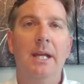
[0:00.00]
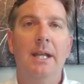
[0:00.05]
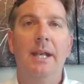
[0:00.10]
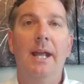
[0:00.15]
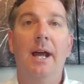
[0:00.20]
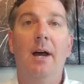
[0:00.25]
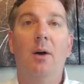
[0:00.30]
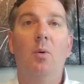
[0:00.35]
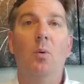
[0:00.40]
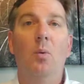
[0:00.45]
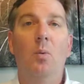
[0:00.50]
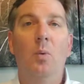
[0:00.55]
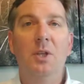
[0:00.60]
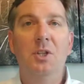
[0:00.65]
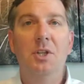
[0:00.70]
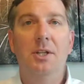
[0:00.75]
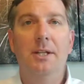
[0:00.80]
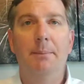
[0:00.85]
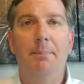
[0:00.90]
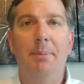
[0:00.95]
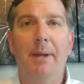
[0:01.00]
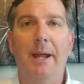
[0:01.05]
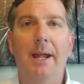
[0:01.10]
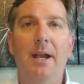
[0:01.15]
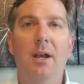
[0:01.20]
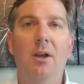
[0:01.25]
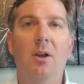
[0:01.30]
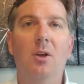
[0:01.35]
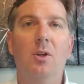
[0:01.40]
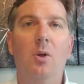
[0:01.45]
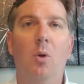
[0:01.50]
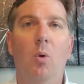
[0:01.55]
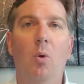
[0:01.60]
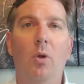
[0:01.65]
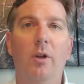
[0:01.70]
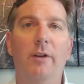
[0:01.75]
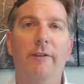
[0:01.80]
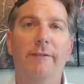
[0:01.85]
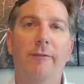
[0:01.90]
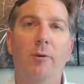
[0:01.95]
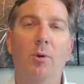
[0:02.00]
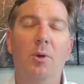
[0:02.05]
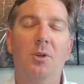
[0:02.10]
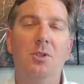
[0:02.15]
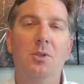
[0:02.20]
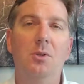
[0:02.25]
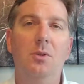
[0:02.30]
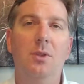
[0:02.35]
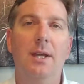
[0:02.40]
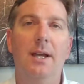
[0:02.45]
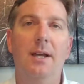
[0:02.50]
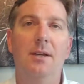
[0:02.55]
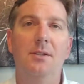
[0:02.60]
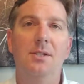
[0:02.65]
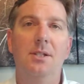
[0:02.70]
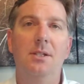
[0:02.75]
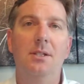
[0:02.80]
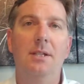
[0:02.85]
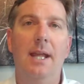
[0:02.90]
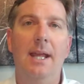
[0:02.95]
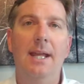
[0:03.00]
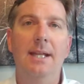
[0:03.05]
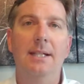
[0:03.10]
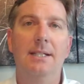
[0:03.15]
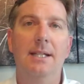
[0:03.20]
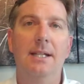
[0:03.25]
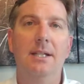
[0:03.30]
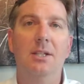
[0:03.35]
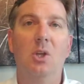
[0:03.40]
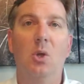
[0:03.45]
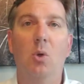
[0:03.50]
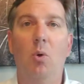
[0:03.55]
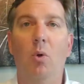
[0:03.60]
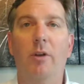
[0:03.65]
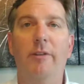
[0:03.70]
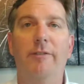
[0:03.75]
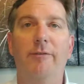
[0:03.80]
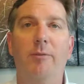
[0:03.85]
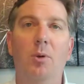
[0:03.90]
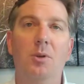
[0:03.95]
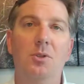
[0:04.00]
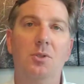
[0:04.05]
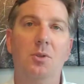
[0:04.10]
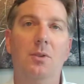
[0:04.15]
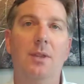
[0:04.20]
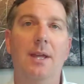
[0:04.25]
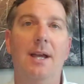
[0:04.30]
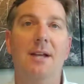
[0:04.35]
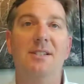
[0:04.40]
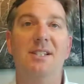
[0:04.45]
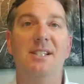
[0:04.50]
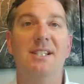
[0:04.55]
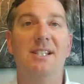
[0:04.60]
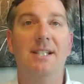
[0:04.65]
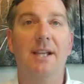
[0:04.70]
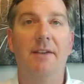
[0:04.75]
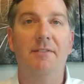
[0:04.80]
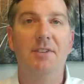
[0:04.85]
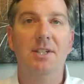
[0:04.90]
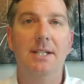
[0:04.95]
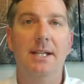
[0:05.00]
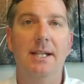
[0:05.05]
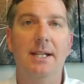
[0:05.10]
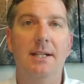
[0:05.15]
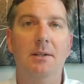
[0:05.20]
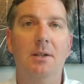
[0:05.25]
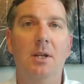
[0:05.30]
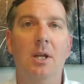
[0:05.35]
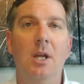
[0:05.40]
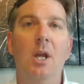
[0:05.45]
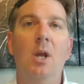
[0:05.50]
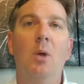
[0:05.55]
Now, when you compare Q4 2018 to Q4 2017,